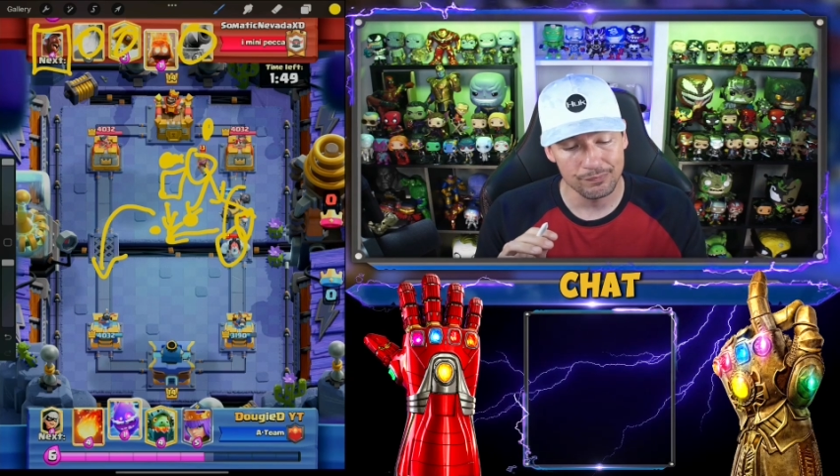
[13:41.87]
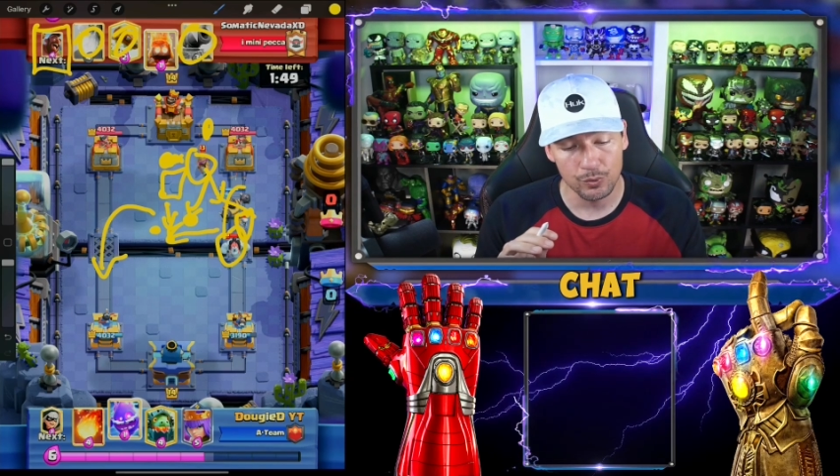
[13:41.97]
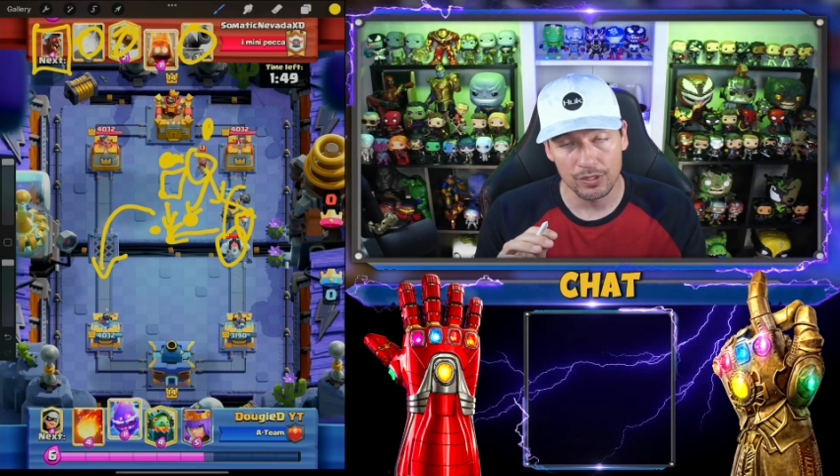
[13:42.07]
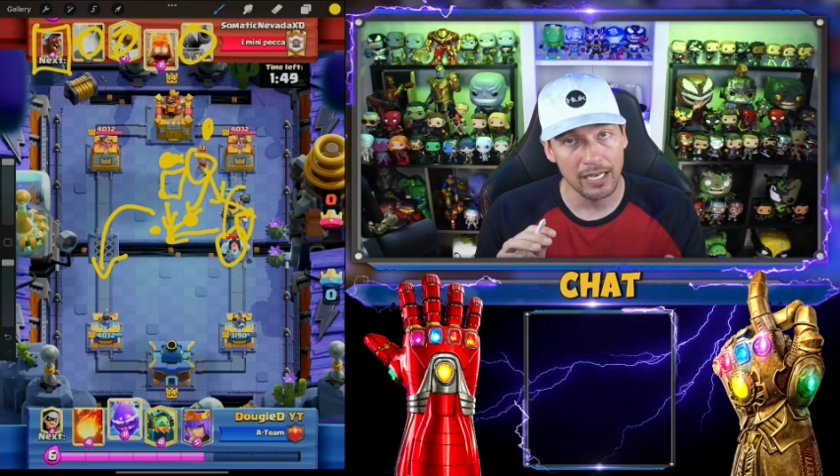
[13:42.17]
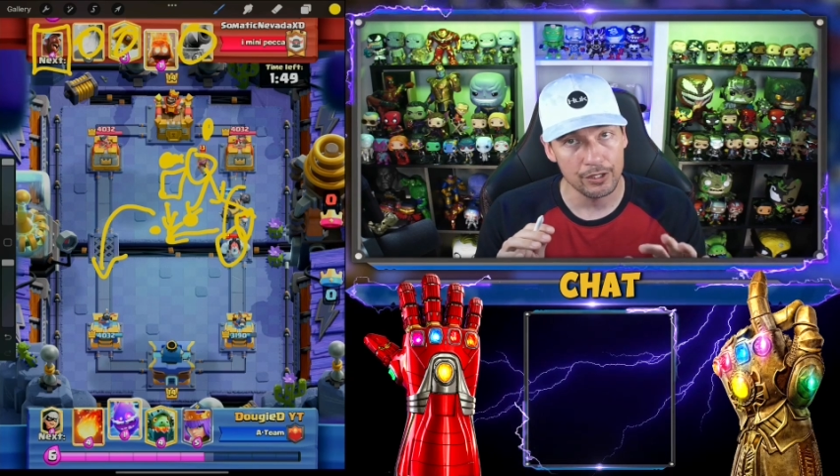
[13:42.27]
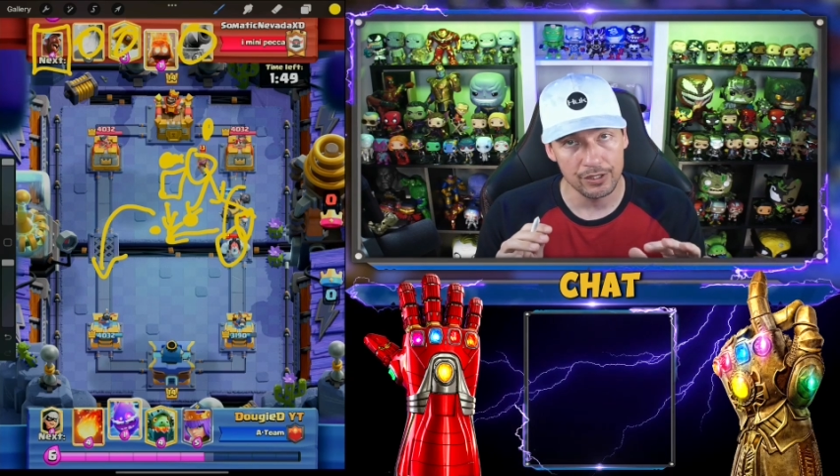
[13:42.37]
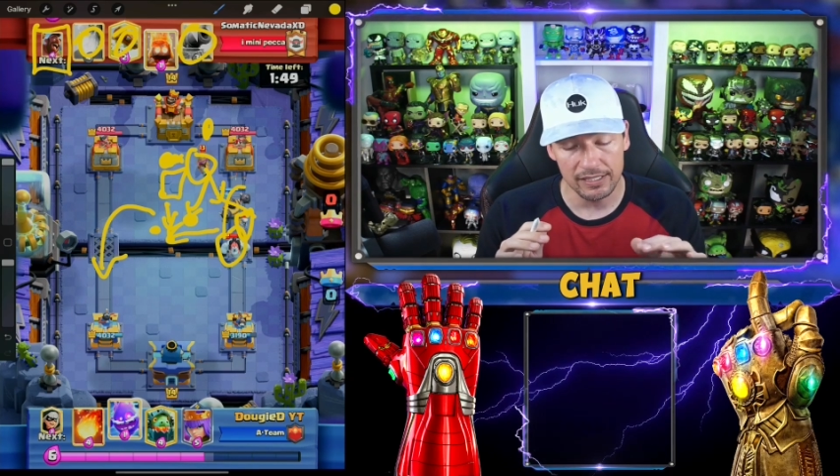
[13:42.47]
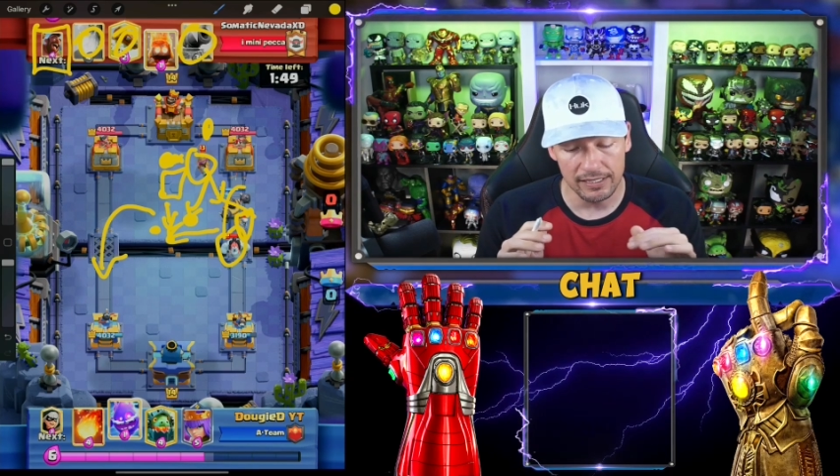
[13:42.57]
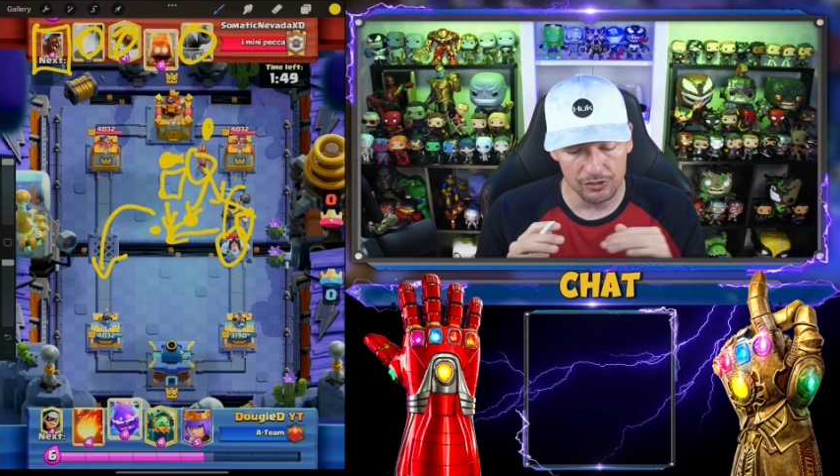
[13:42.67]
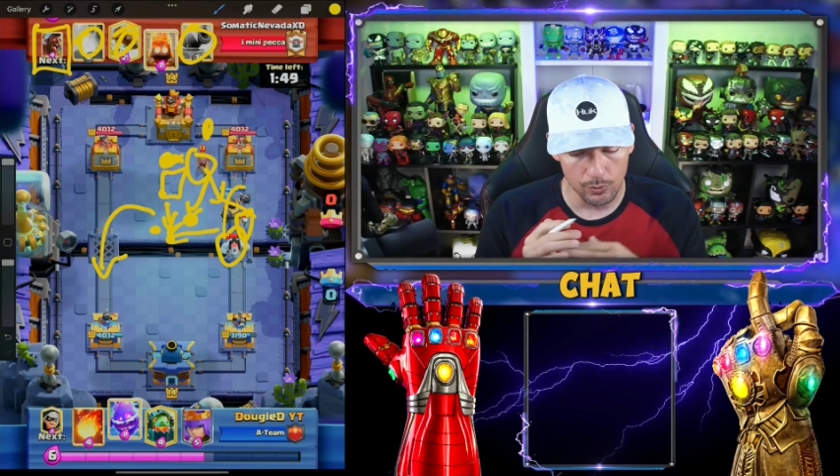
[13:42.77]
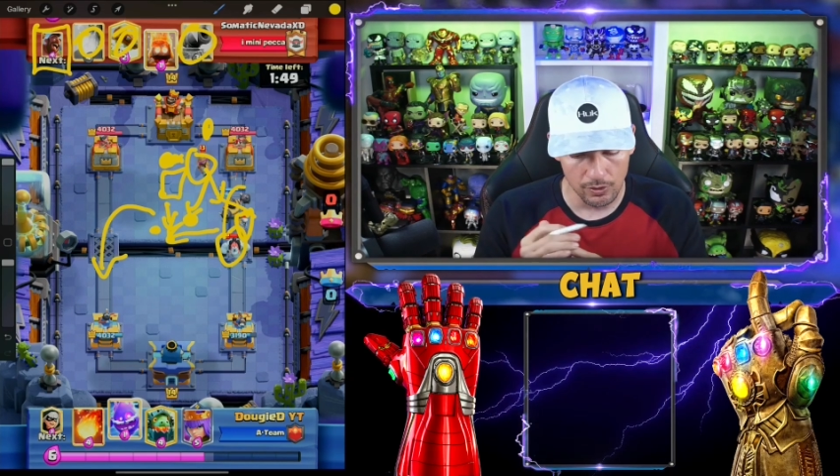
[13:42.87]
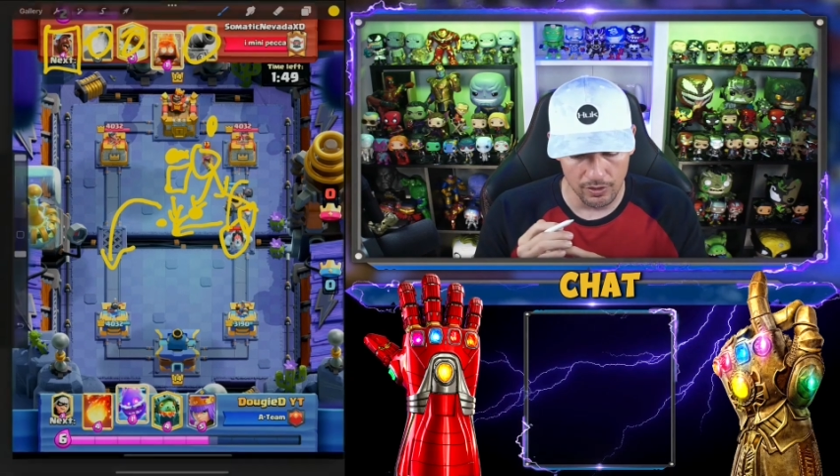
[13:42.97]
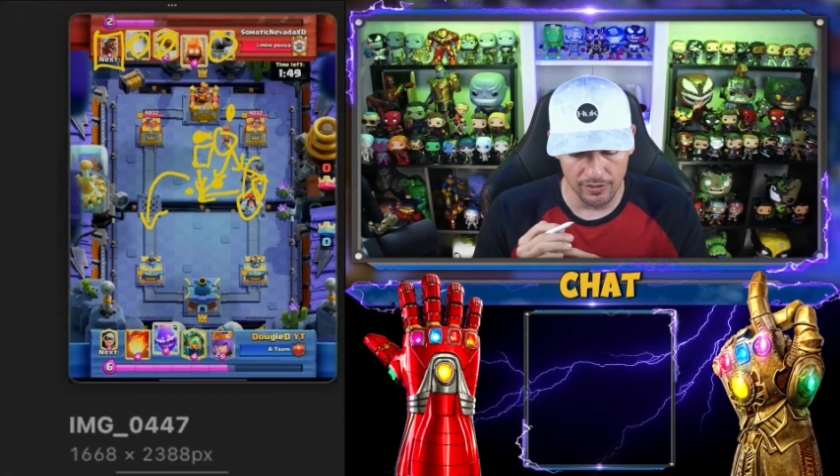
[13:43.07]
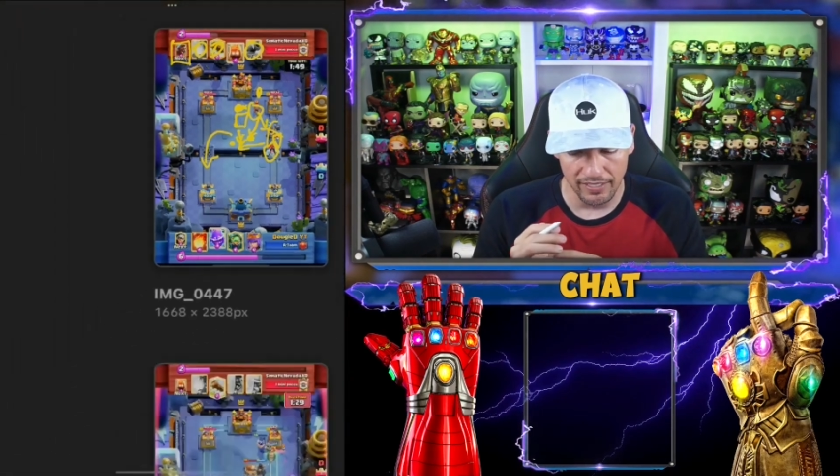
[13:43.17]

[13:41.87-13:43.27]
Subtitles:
not good. He needs to work on